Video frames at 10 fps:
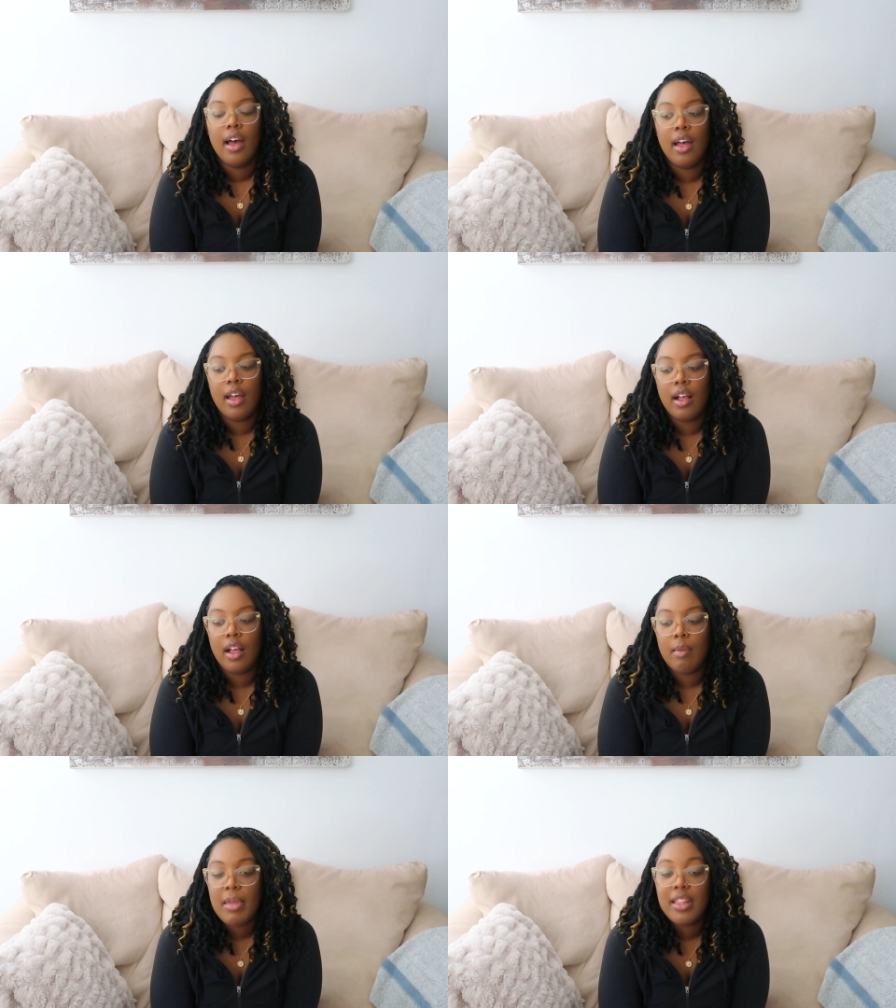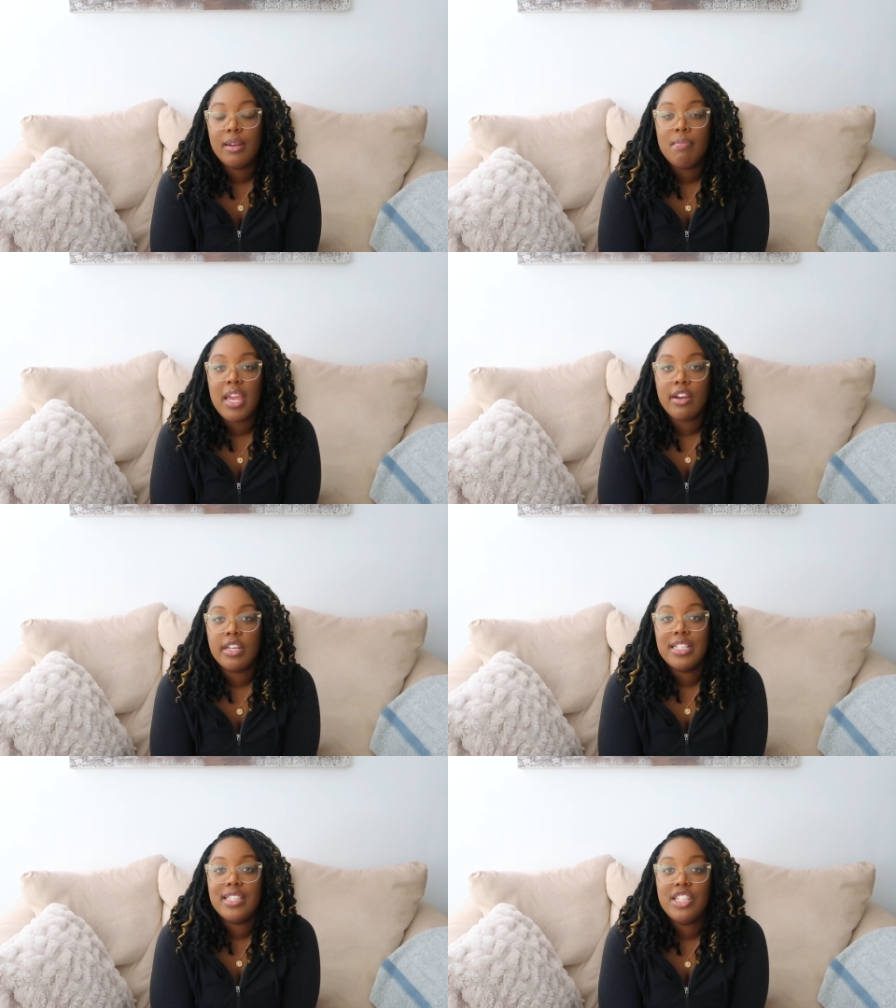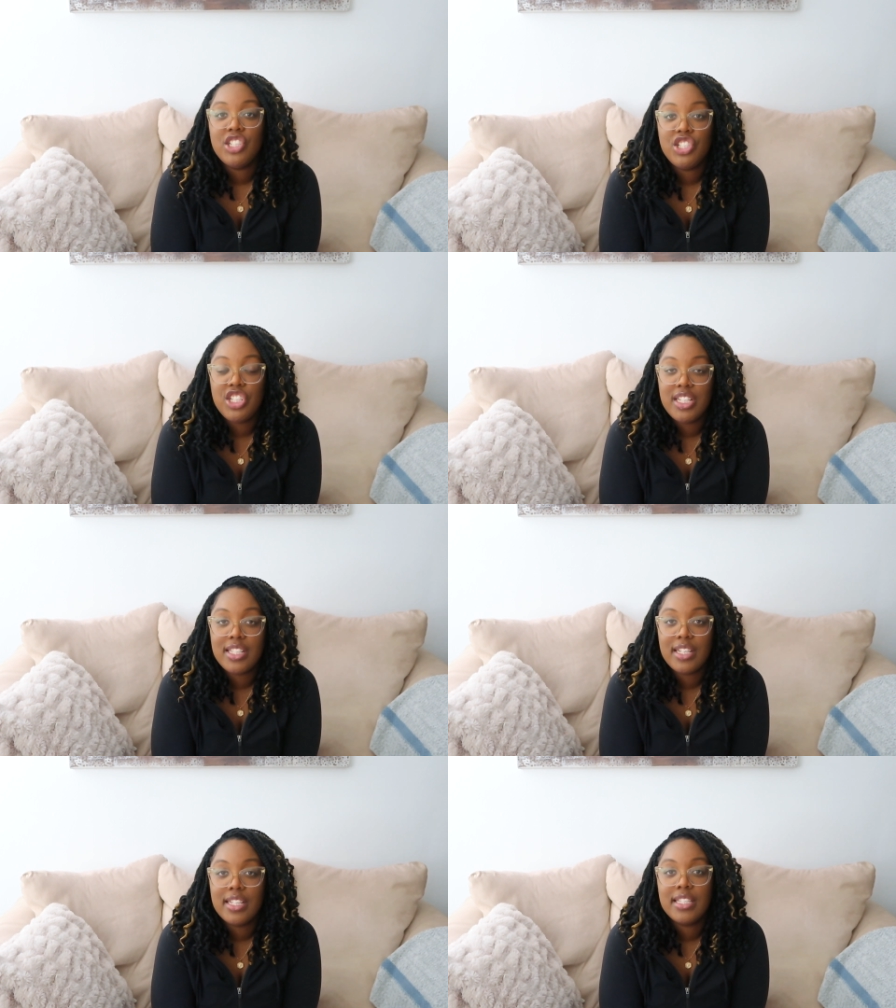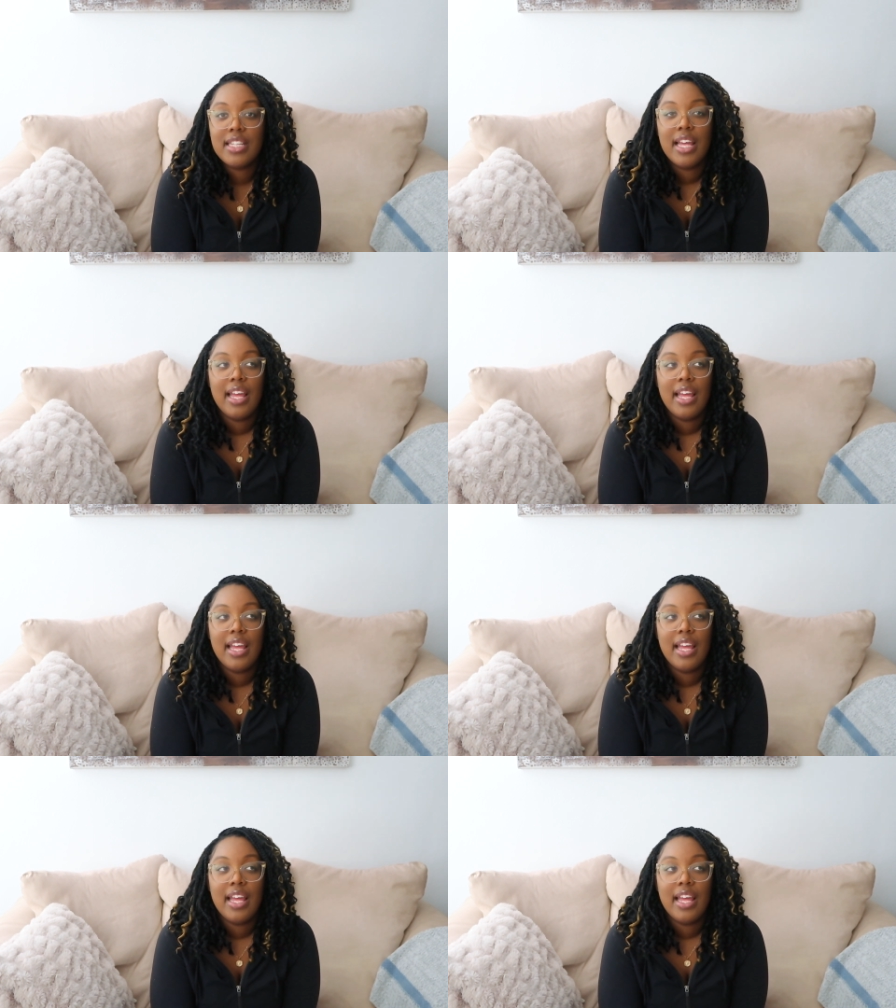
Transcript: Um, and then Mary sees Jesus